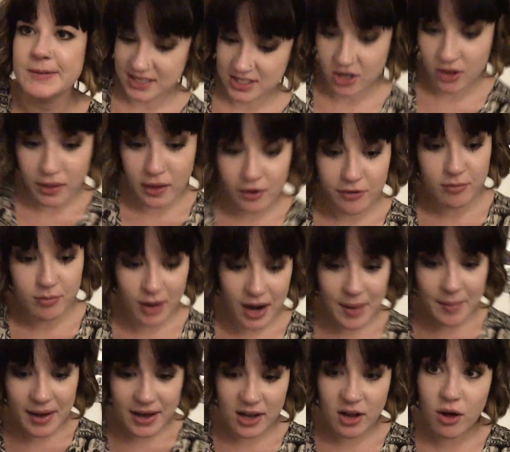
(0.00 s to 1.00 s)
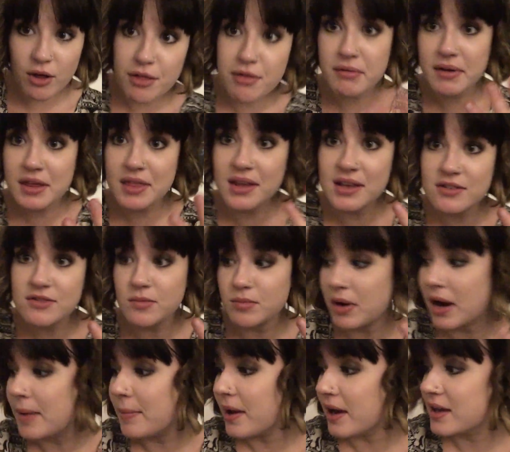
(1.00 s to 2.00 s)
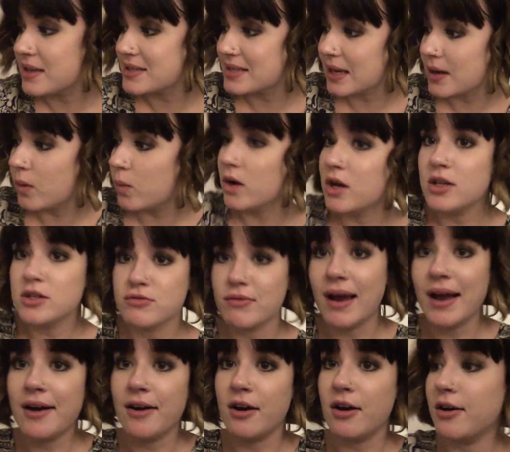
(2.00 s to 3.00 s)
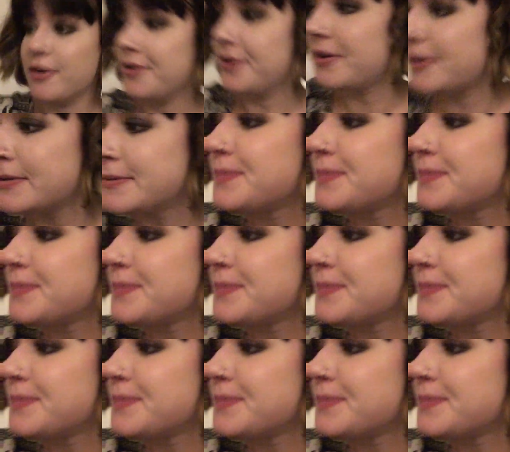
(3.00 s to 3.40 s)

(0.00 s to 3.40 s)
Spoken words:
That's all I got from Primark. I got 3 things from Primark. It's like a world record.